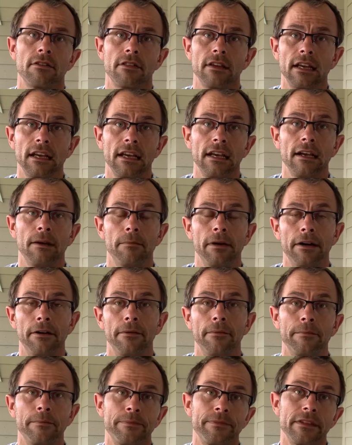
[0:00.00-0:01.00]
thinking
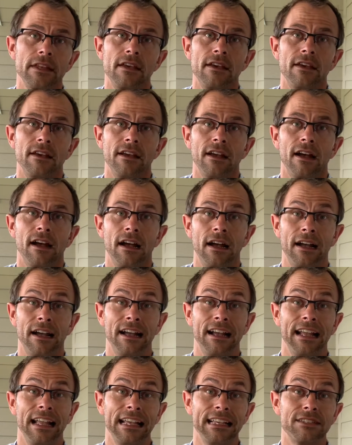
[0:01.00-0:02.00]
about.
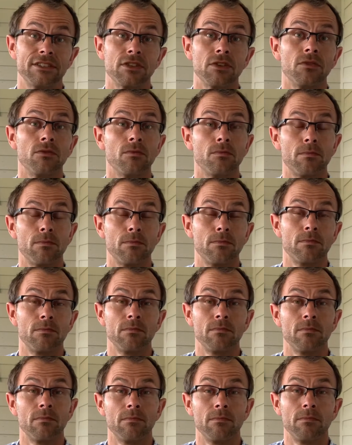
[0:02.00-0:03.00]
Uh, and so
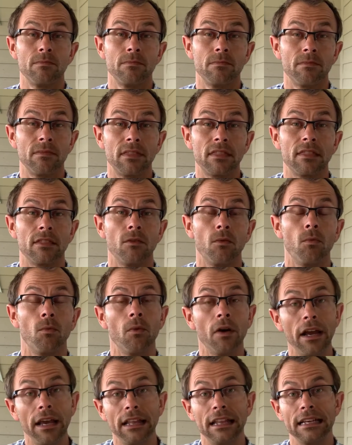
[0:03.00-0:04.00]
the
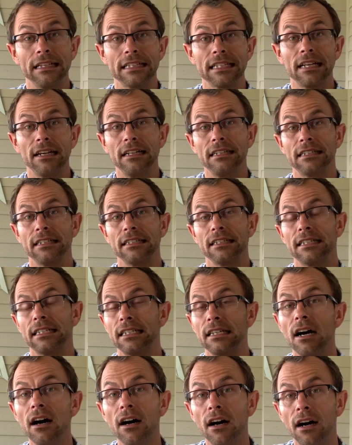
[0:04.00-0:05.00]
way that science is
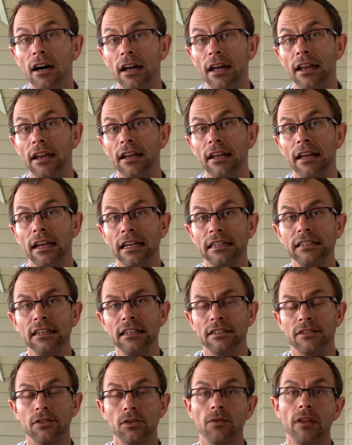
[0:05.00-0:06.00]
done, and,
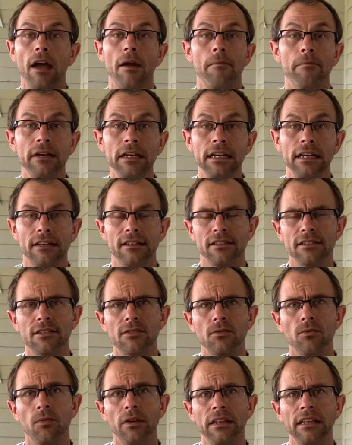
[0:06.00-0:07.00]
and so that means
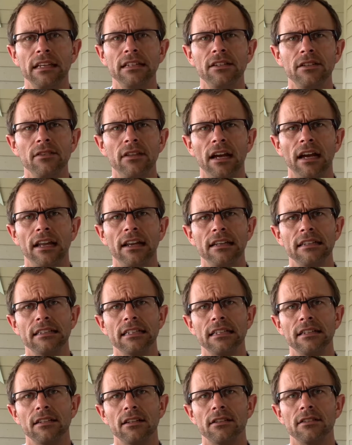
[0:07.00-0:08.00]
when they do that is
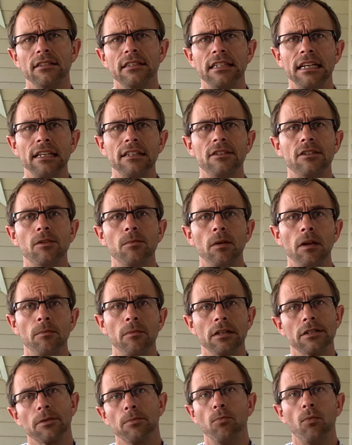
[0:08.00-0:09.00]
that there tends to be
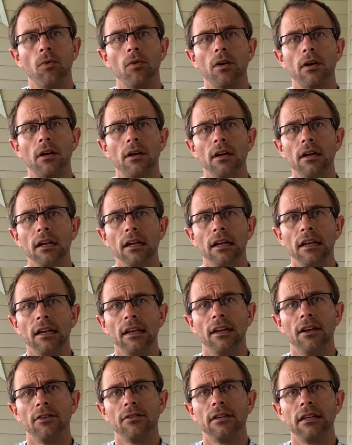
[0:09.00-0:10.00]
much more, you
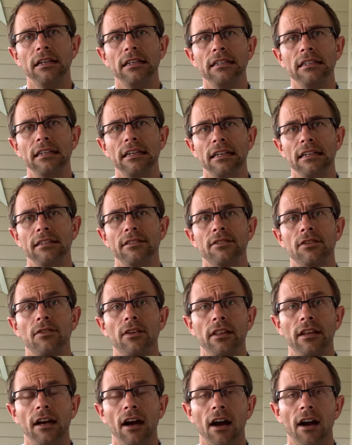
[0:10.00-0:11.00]
know, in, in sort of
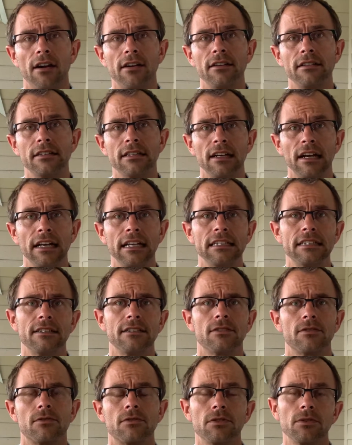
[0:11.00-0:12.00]
the hard
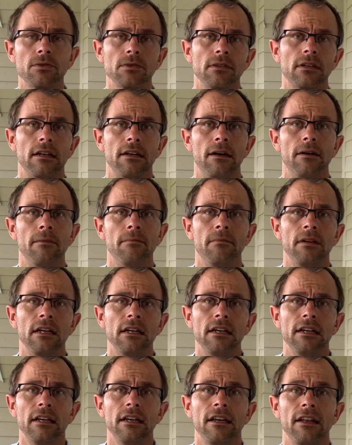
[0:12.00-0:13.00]
sciences or, um,
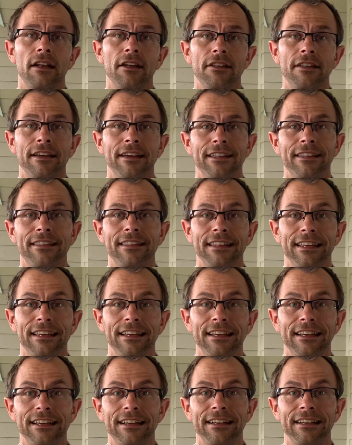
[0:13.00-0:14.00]
you know, the,
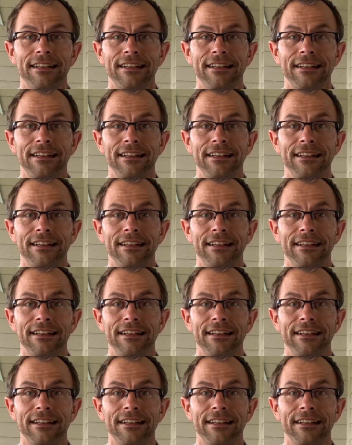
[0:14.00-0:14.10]
the,